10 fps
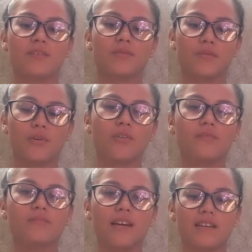
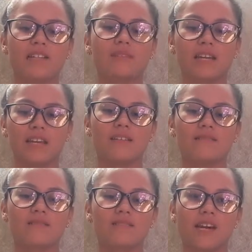will end up
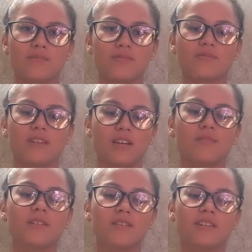getting type 2
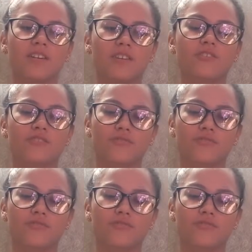diabetes later in the